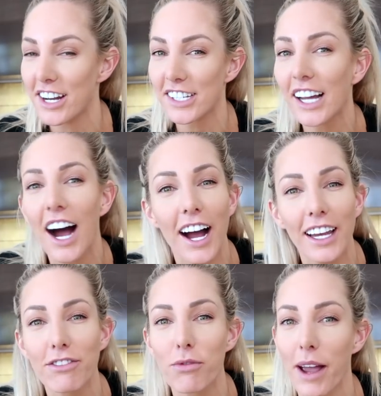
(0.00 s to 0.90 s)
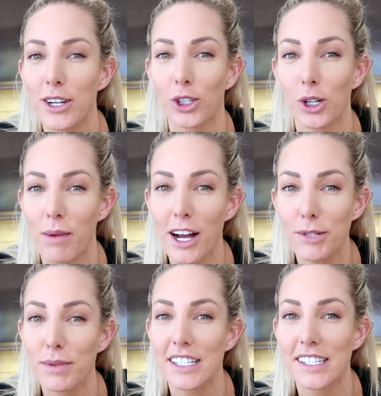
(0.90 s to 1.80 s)
I just can't give away too
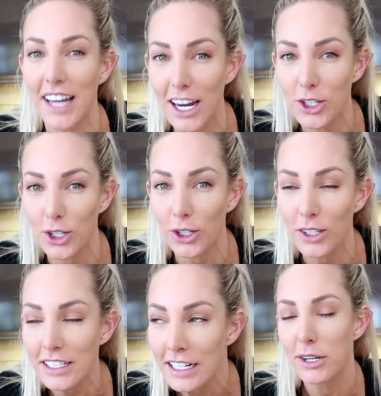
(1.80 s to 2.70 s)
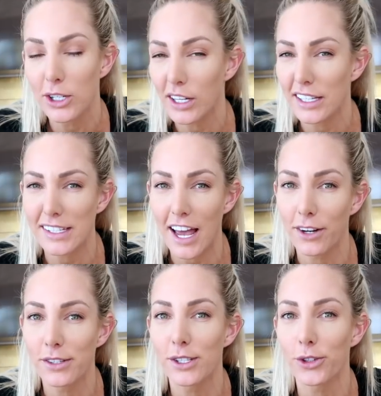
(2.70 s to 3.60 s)
much, but stay tuned. But don't get
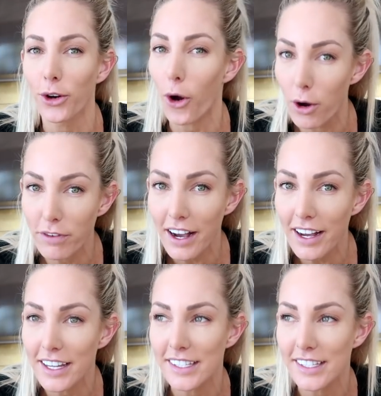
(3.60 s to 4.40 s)
sad, because it's not over.